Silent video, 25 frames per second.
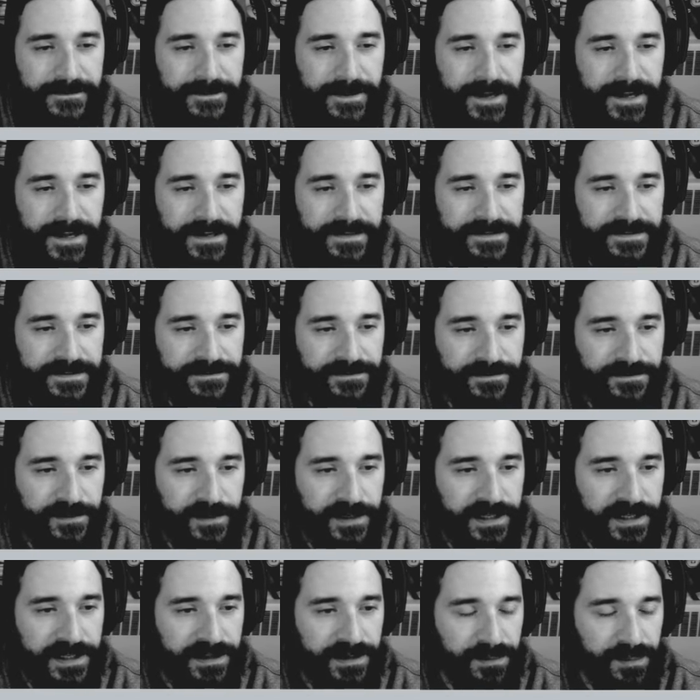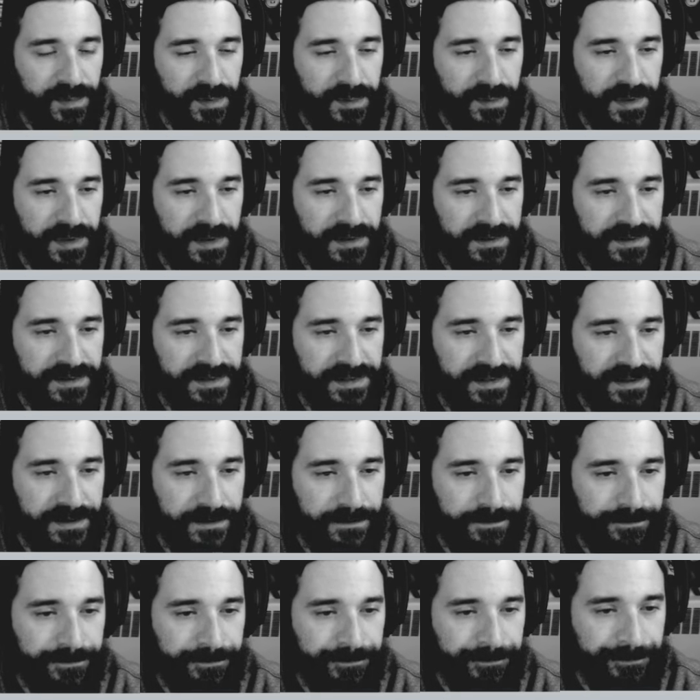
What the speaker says: asked for in the proposal,